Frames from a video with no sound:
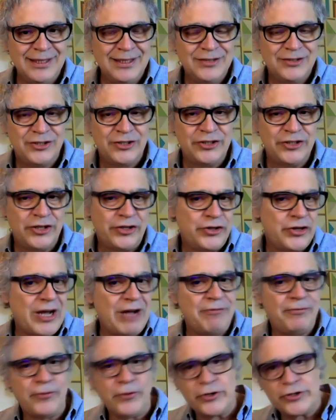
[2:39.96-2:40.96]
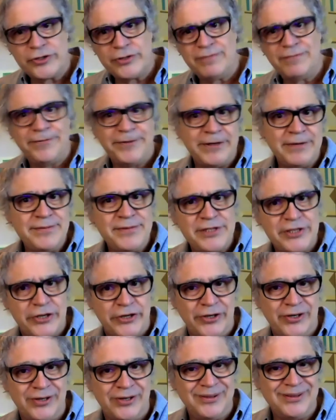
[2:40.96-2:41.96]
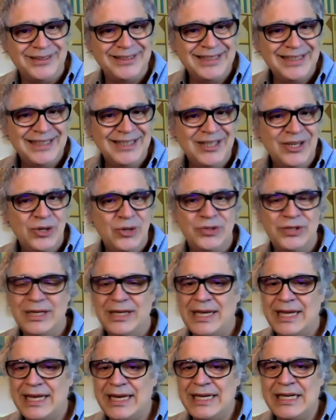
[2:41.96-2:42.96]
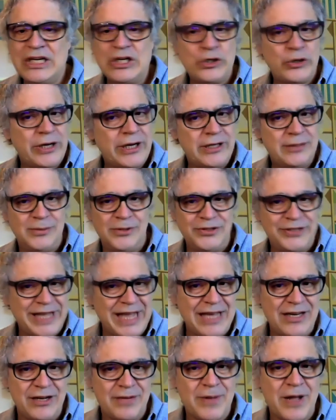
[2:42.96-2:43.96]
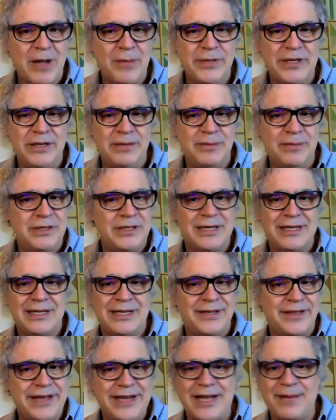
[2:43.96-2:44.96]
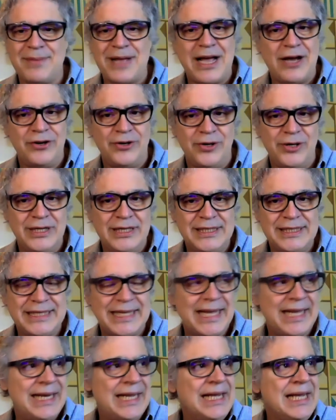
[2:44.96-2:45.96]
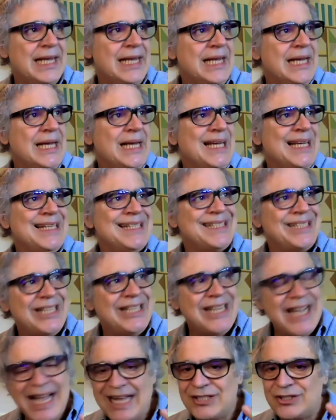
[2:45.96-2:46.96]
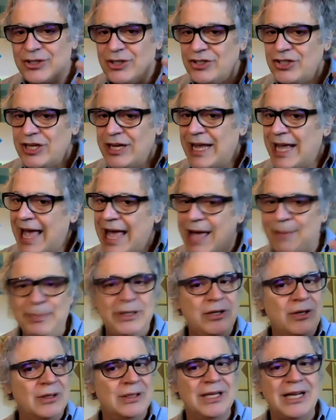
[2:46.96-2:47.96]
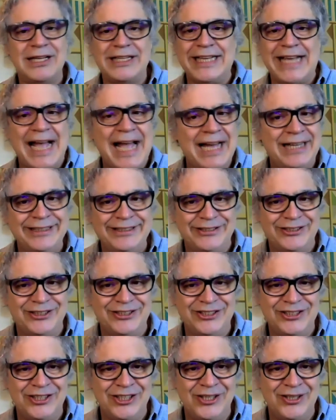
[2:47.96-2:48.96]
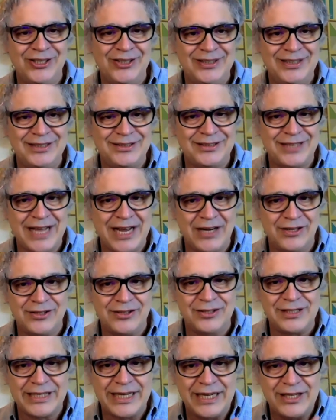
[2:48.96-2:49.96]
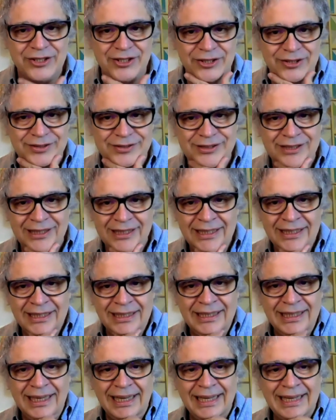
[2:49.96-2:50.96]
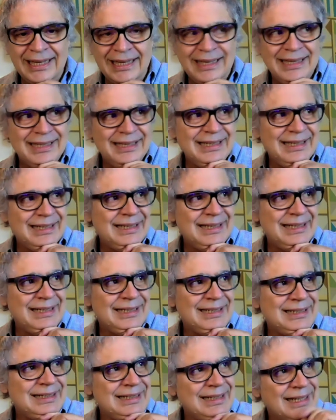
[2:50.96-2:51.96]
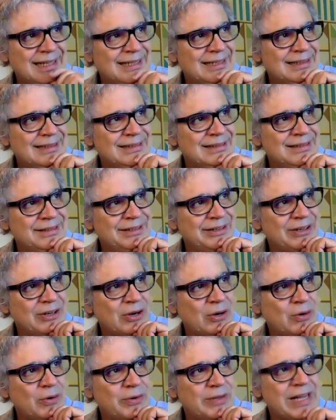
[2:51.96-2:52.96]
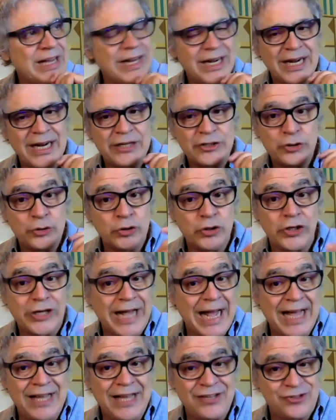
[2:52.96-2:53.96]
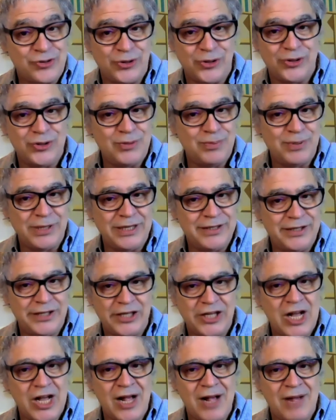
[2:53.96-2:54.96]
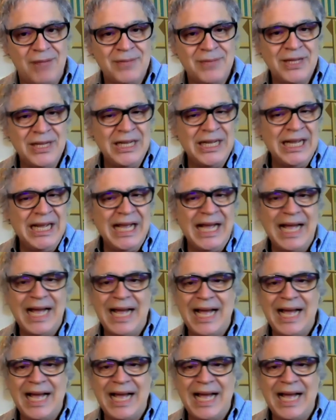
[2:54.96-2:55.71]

So, you know, you have Fortune Thimester, who's an incredible stand-up comedy. But the thing about her is that she has such a happy-go-lucky attitude, you know, it's kind of contagious. And, you know, we have Arturo Castro, who played the cop. Yeah.